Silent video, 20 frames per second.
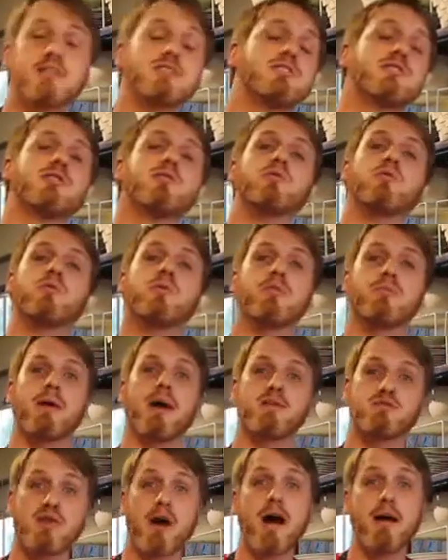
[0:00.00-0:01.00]
to do with
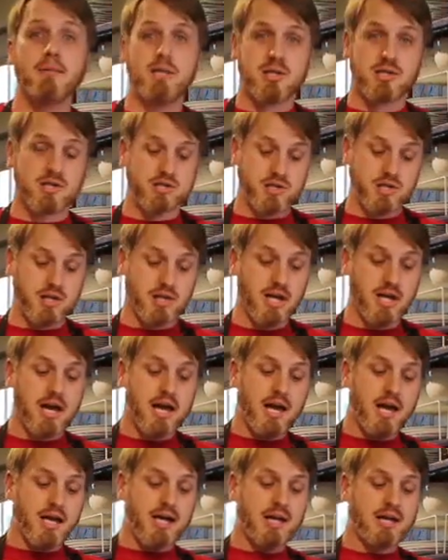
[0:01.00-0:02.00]
my dry mixture
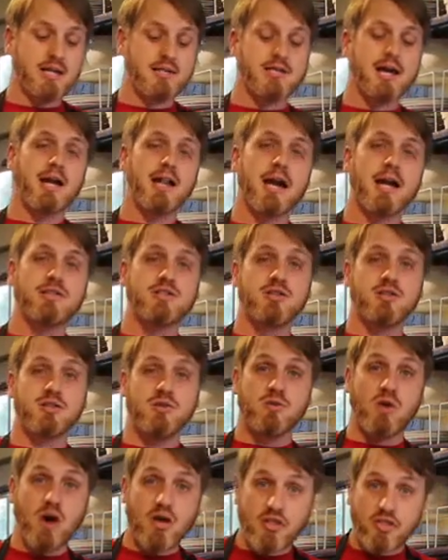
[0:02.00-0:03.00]
is I like to
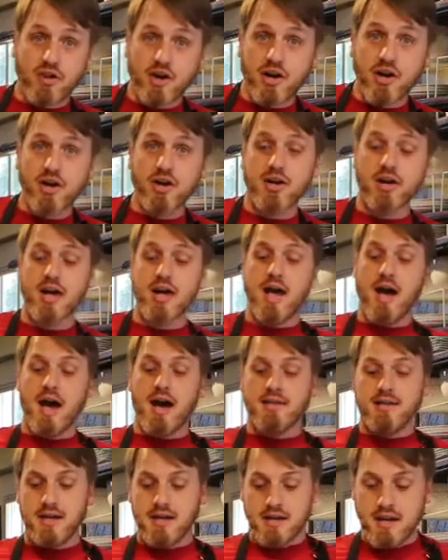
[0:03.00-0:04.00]
do a third
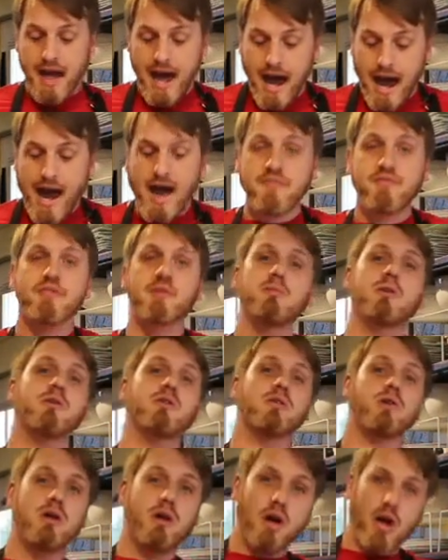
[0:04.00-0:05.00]
and then half the
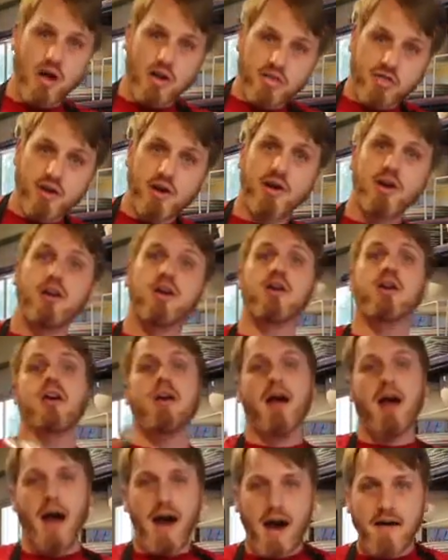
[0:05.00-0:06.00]
milk, a third,
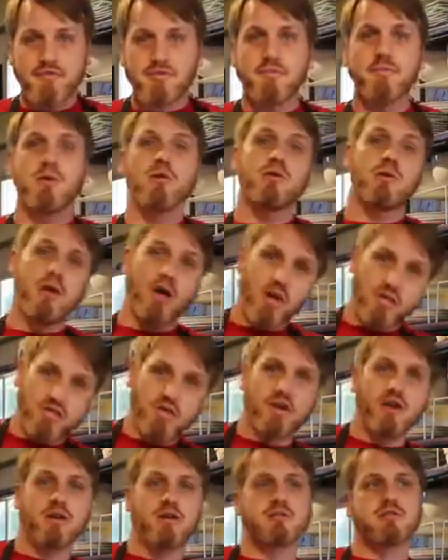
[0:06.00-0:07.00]
half the milk, a
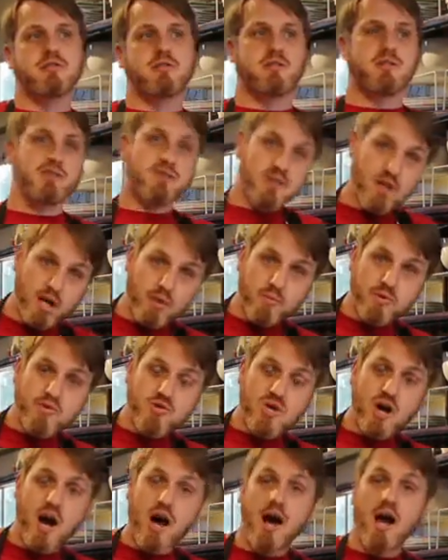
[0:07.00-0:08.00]
third. So you start with
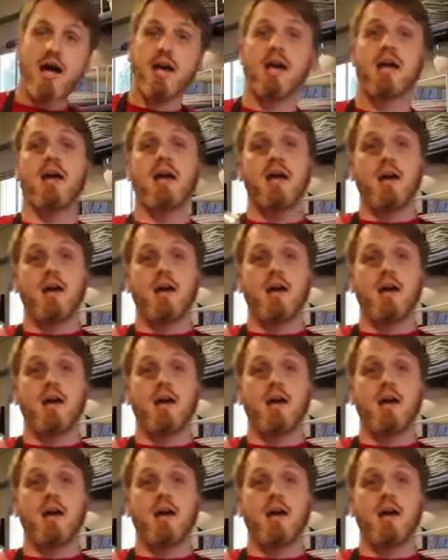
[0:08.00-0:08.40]
dry,